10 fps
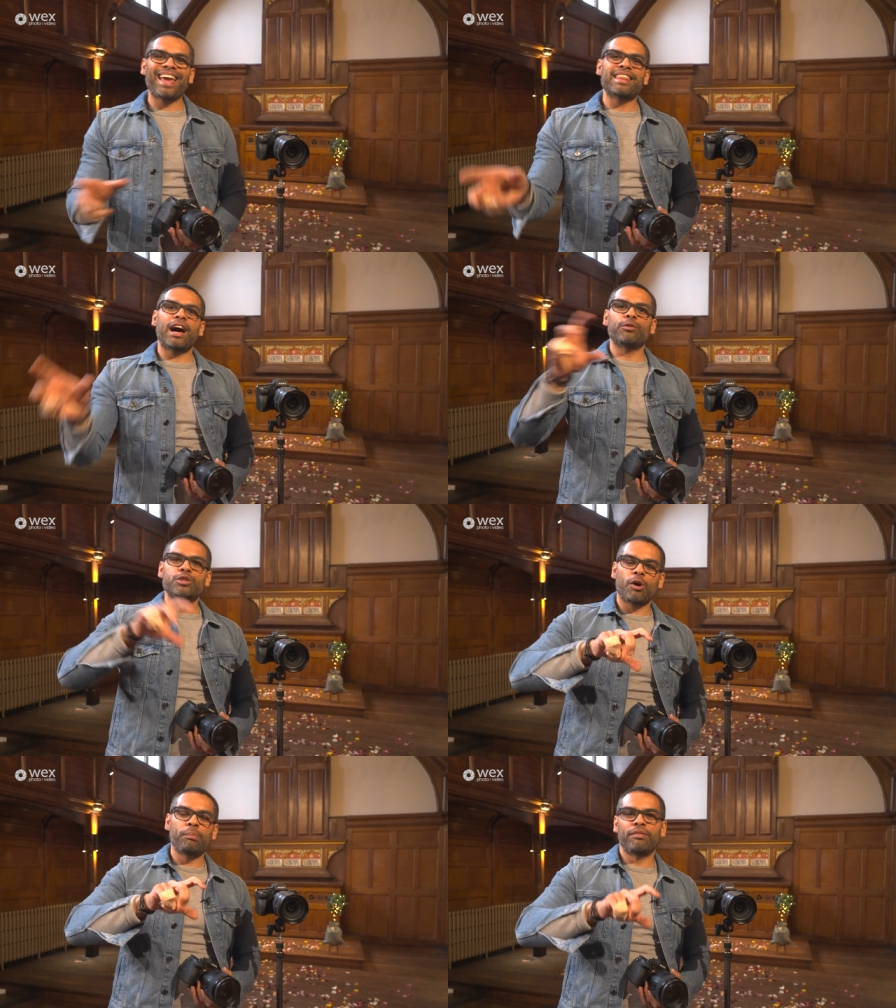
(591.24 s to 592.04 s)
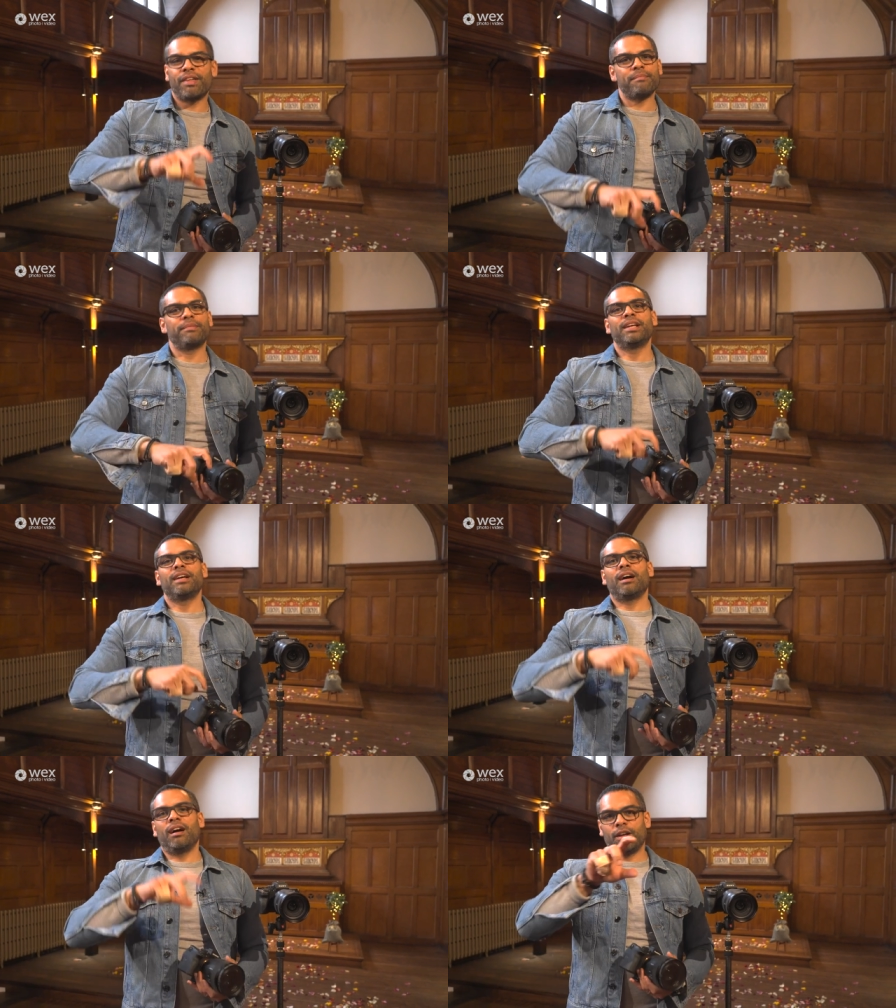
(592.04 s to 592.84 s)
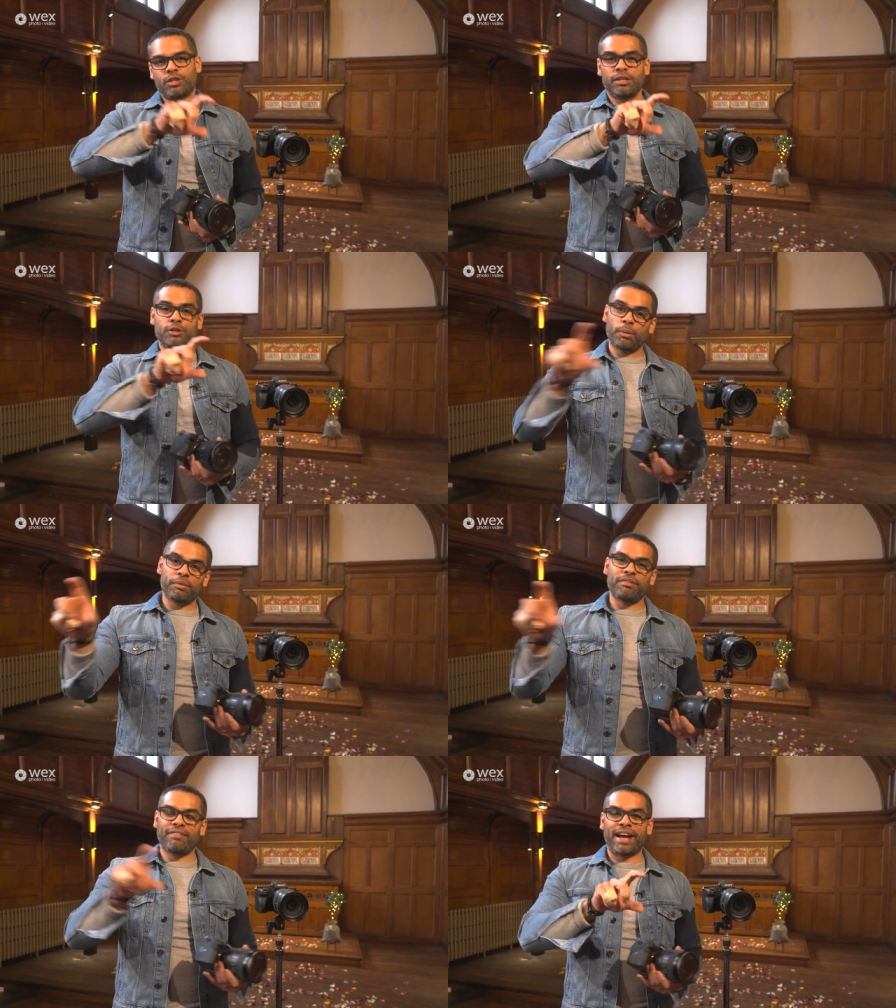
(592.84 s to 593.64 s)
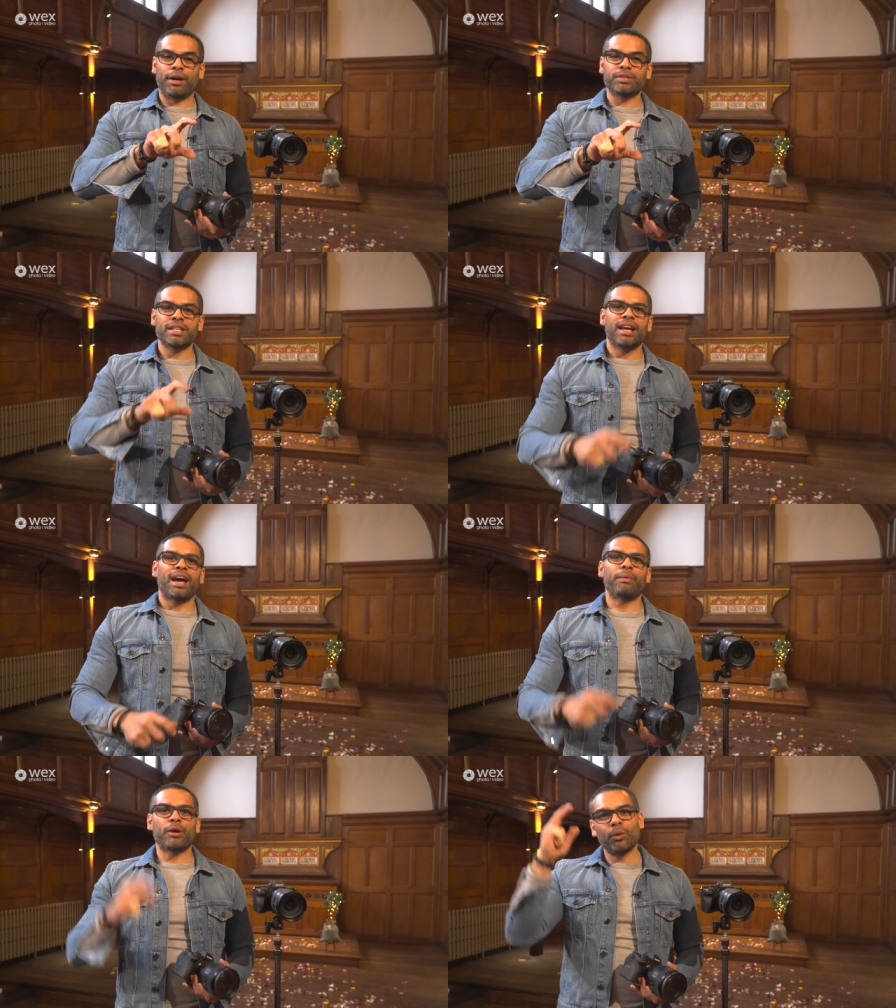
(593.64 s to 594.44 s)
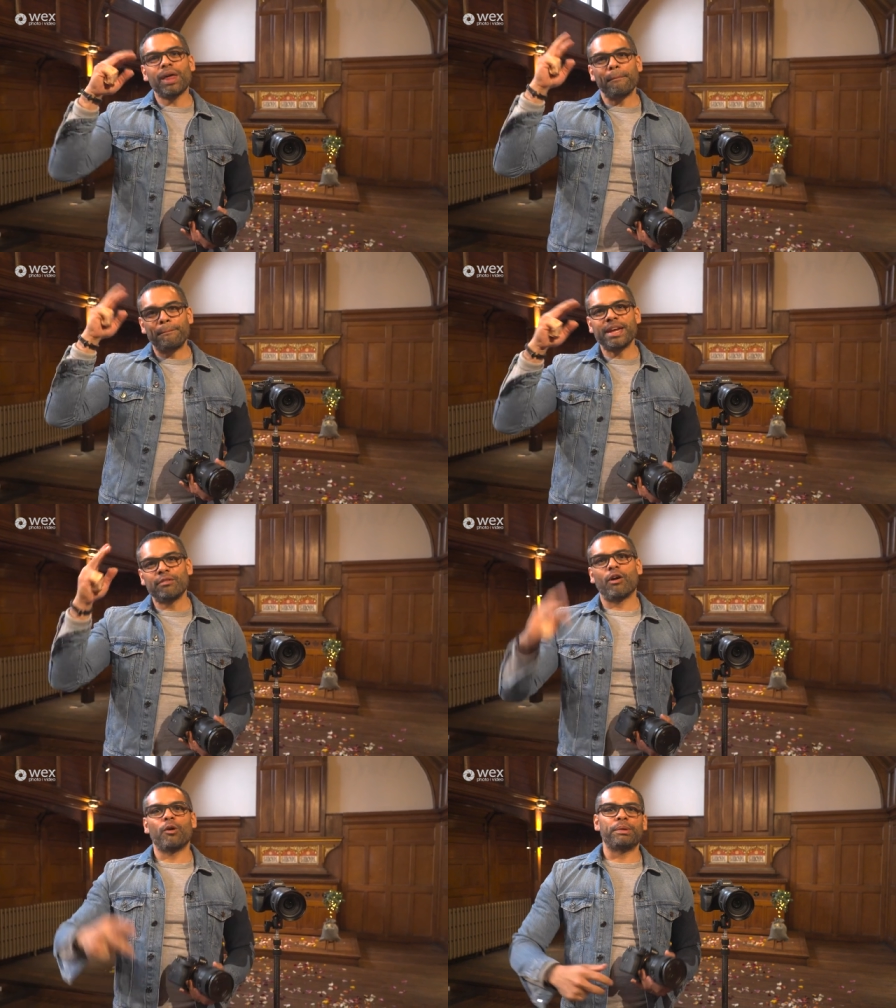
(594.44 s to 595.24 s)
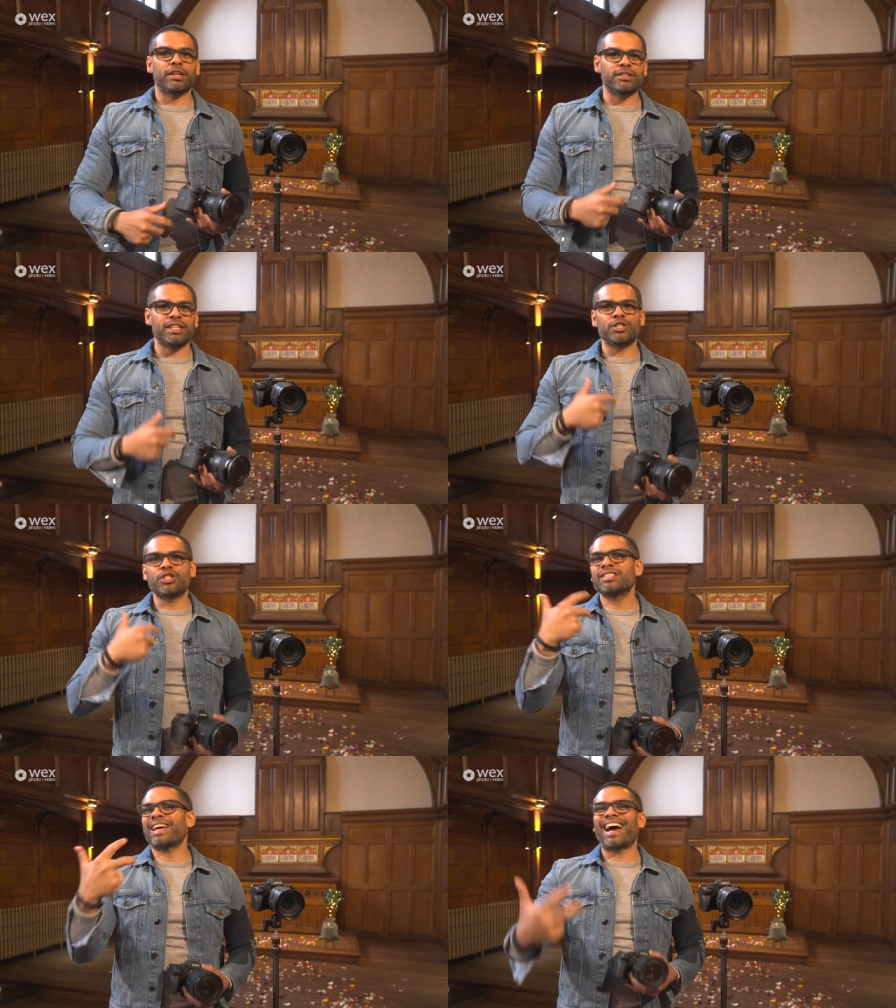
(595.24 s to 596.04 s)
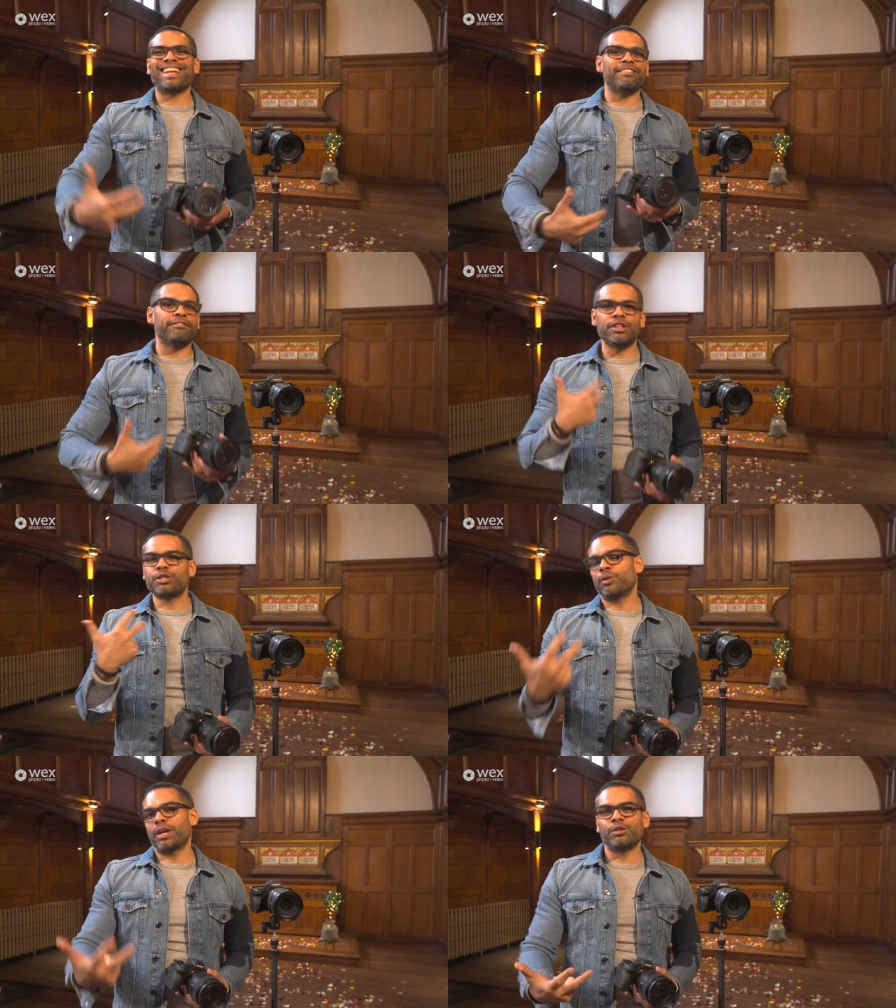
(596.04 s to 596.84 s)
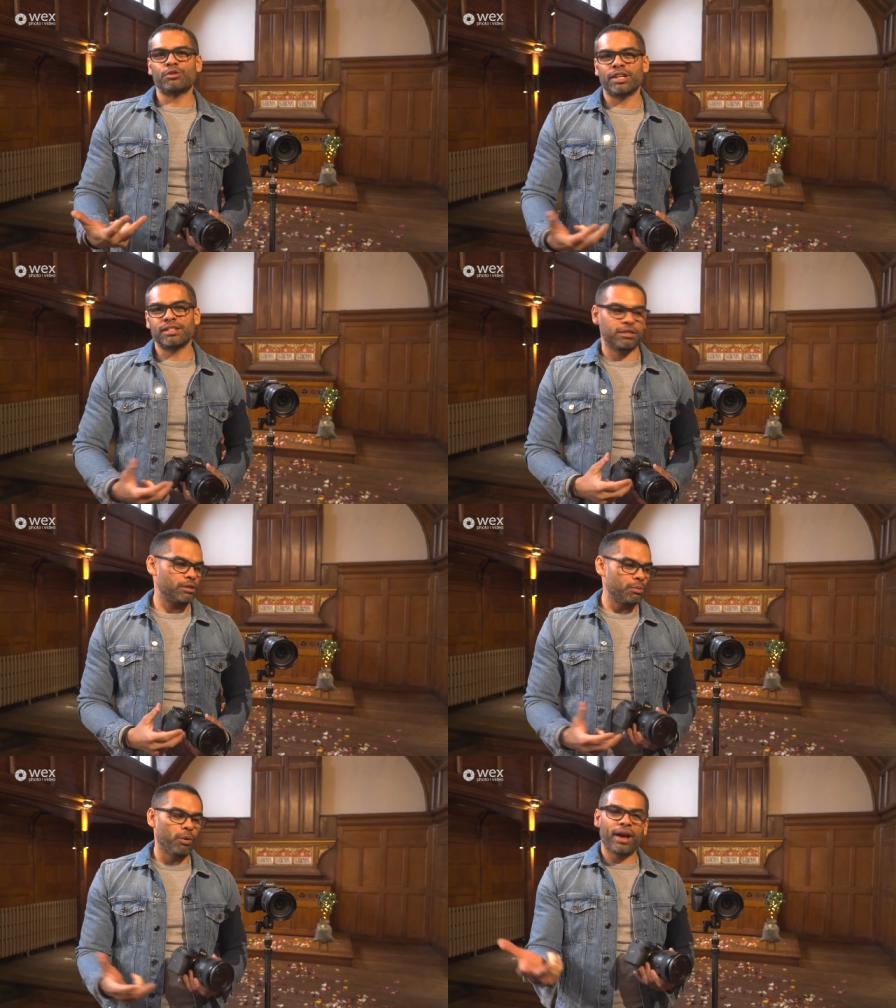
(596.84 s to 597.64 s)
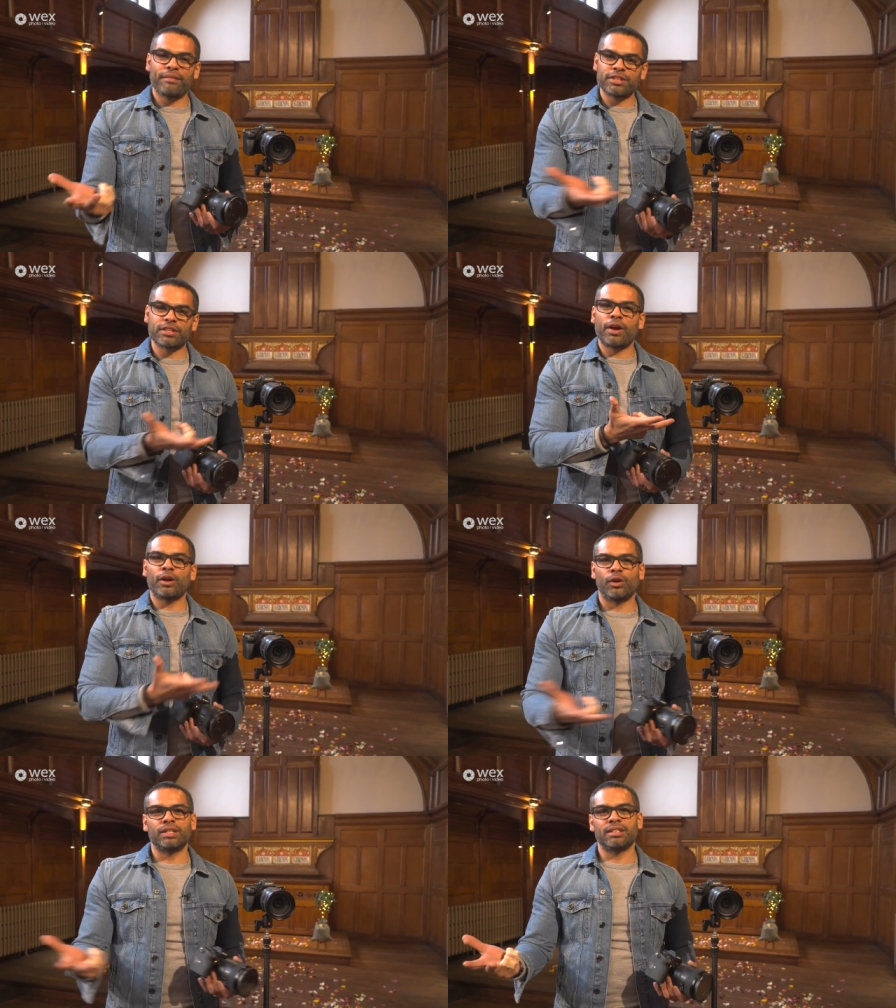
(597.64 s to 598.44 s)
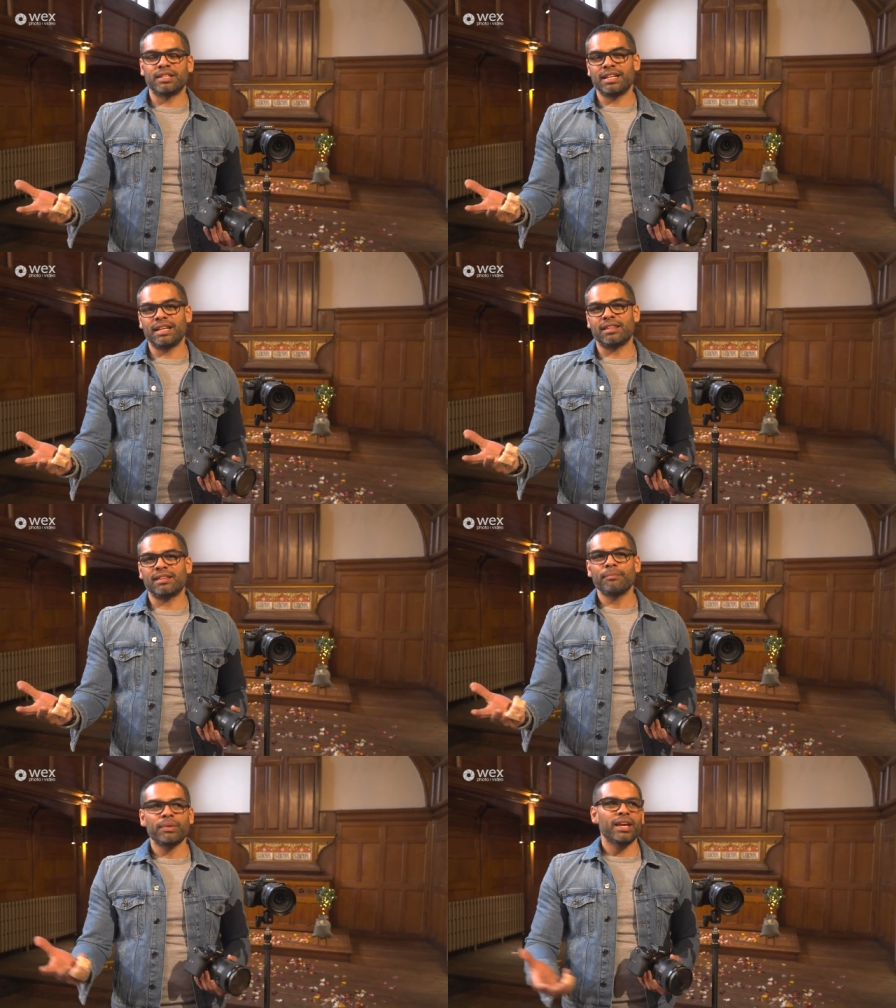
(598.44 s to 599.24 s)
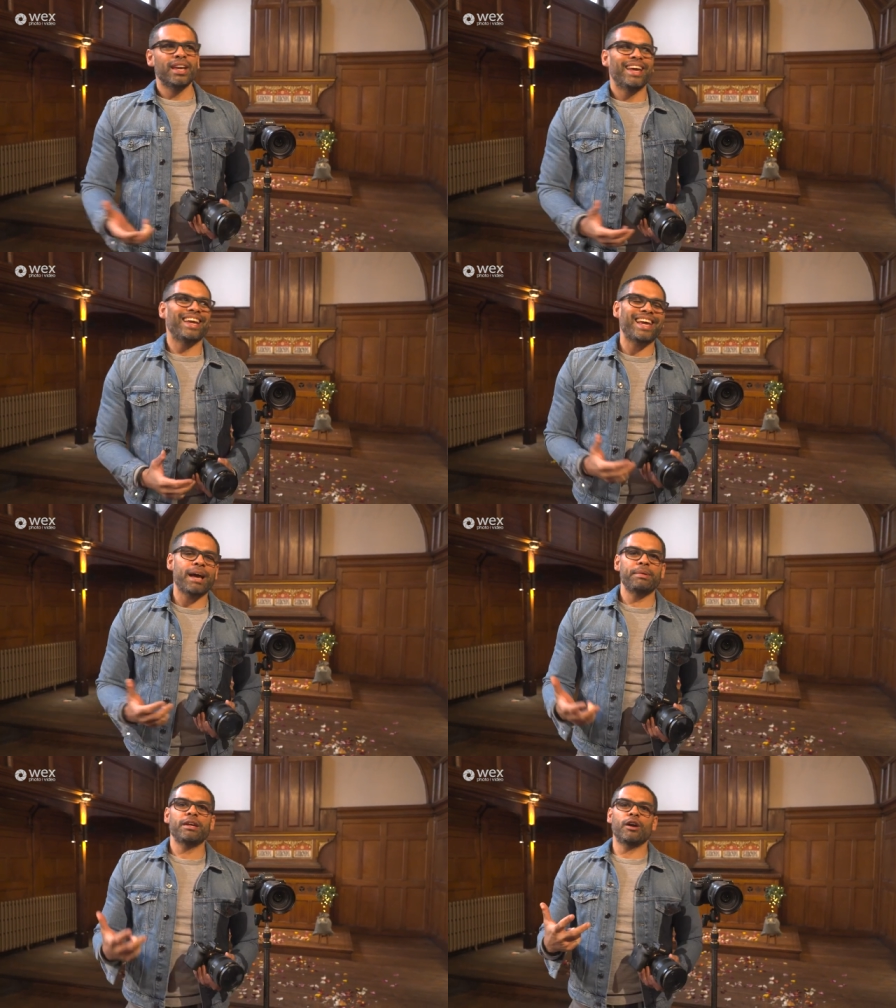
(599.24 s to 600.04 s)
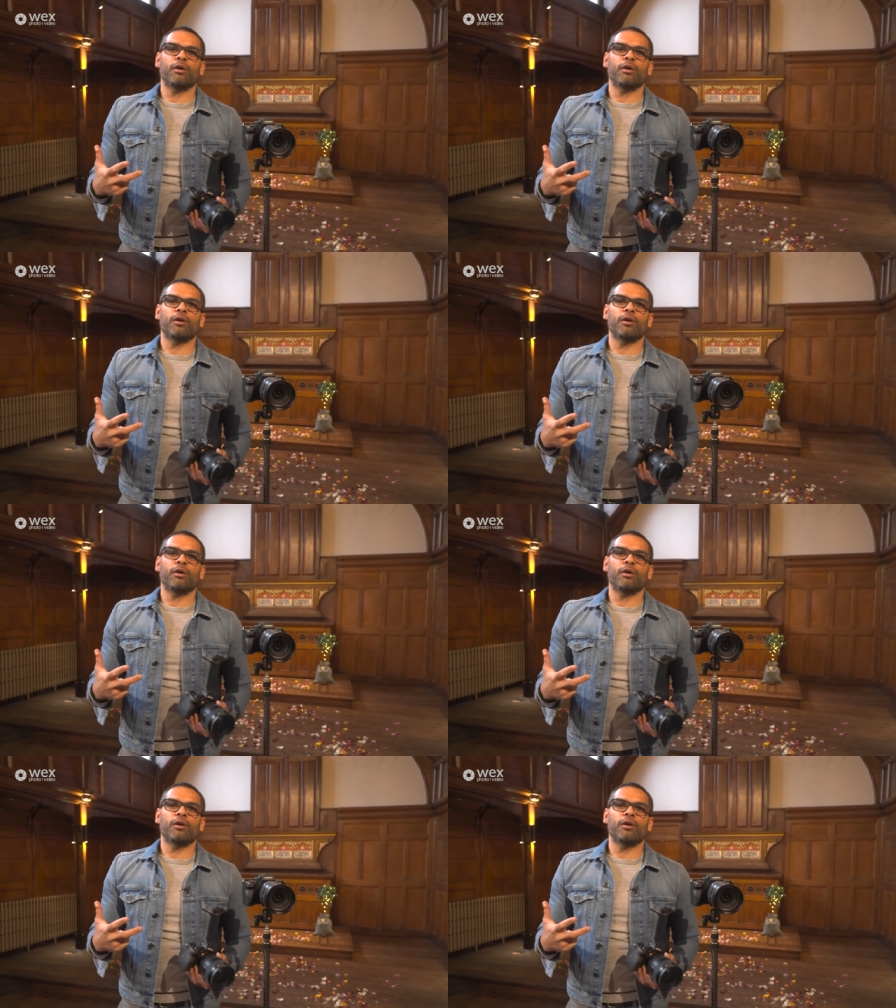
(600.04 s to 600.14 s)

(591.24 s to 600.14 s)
lay that on top of them, uh, on top of the vows, And we call that B-roll because it's just adding visual interest to whatever's going on underneath. It can be